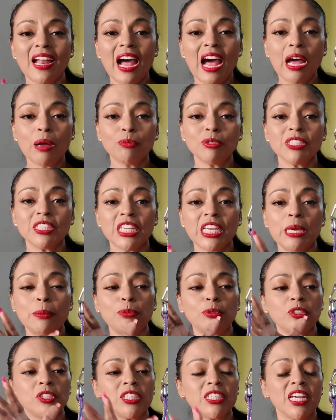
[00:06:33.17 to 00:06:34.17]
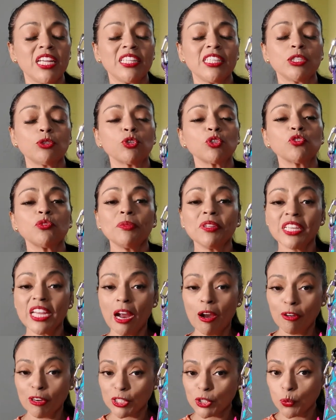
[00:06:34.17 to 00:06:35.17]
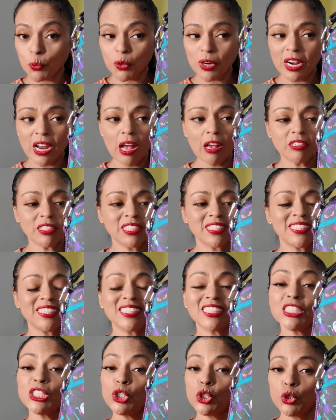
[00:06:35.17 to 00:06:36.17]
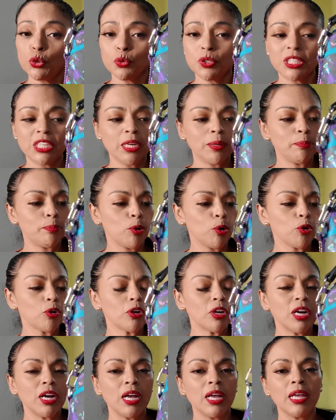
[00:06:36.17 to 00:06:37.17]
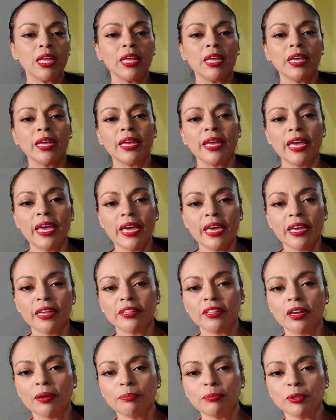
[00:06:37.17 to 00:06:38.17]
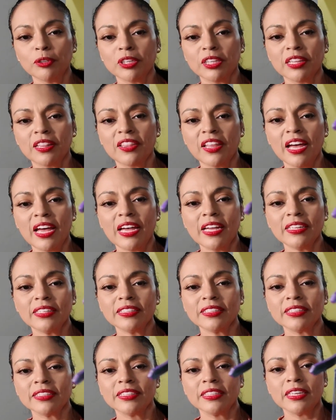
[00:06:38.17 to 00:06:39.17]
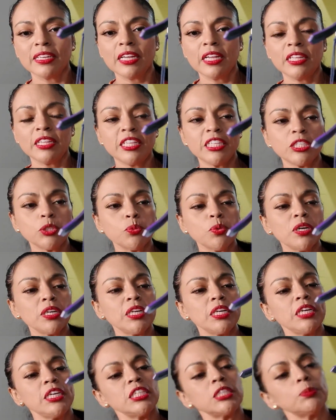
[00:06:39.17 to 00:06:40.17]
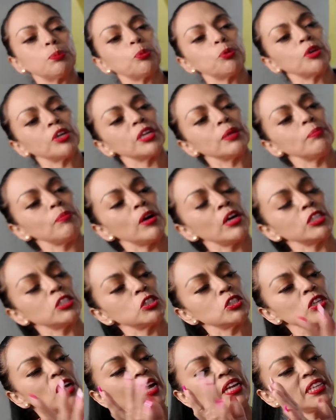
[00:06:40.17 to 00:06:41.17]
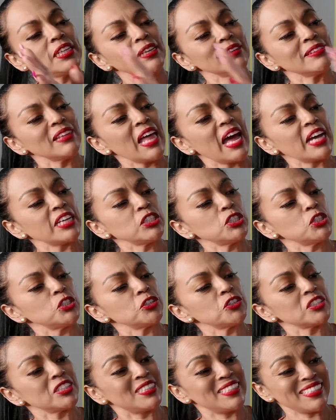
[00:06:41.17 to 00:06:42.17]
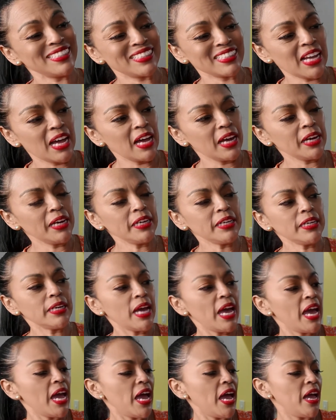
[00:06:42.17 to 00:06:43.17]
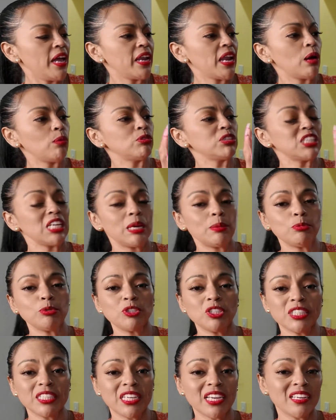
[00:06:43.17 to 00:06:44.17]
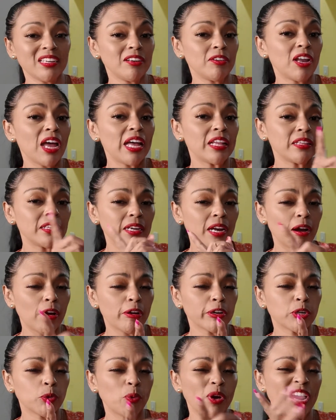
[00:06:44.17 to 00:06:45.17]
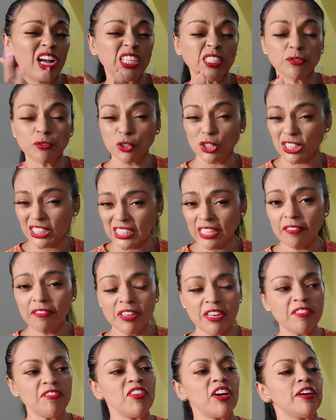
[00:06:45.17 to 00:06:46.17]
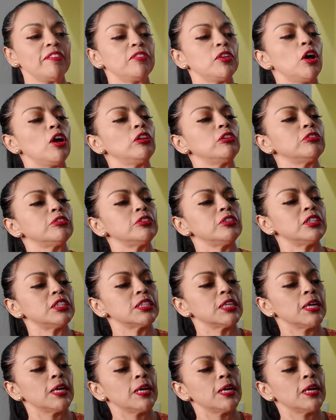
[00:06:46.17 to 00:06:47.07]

I was able to get, this was from the Character Warehouse. This is a Junie and Burke. And look at that. This one is pretty much, I think, last year's design. And I was able to get it at the Character Warehouse for $75.